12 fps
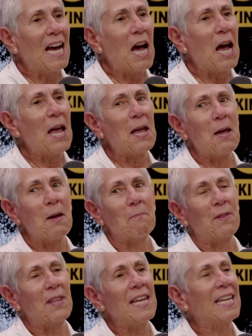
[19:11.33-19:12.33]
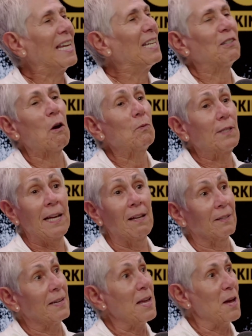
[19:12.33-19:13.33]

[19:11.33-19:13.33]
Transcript: I am thinking, don't tell him.